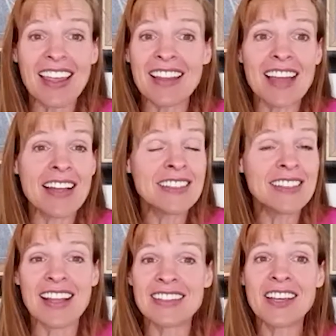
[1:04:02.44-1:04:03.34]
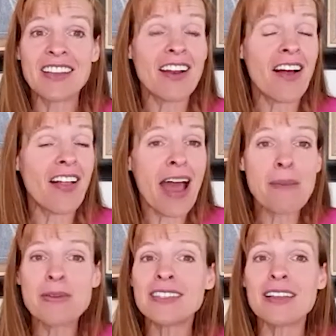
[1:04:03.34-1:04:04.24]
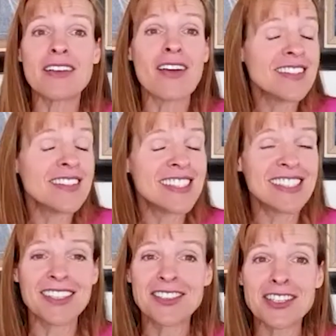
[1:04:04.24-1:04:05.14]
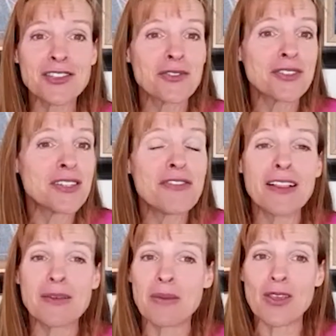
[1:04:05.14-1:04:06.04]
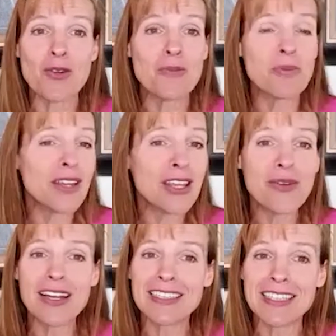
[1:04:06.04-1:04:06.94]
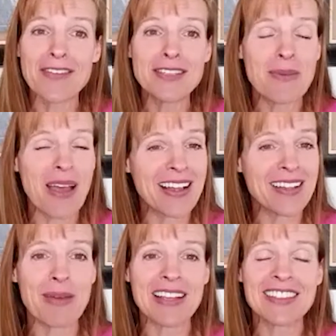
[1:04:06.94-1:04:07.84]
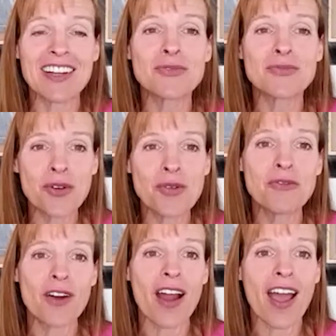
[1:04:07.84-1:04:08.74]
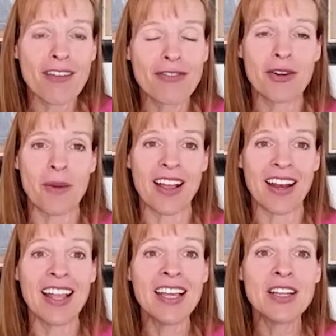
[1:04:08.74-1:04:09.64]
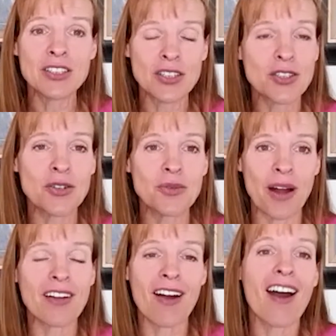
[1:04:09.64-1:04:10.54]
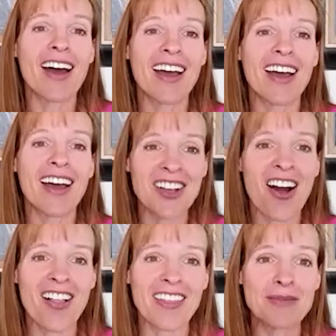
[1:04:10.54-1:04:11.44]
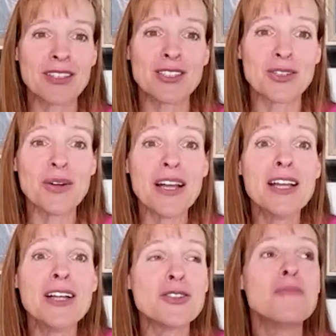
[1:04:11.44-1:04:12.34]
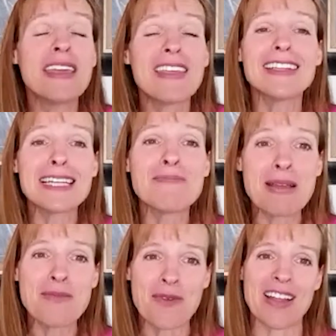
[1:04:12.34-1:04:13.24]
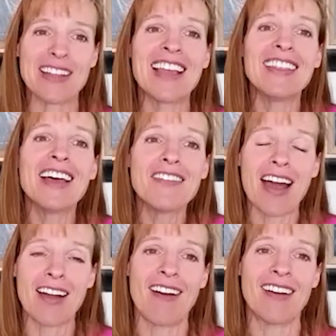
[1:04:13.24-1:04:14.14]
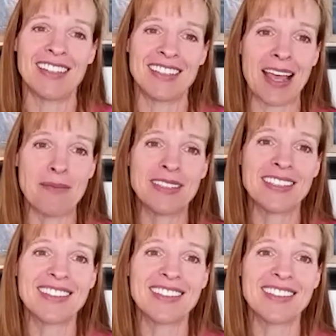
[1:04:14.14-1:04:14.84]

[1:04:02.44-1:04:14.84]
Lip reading: until that all happens, God's still just developing you, putting you in a safe space. There's room for everyone to do what God is calling them to do, to be the tipping point. I love that concept.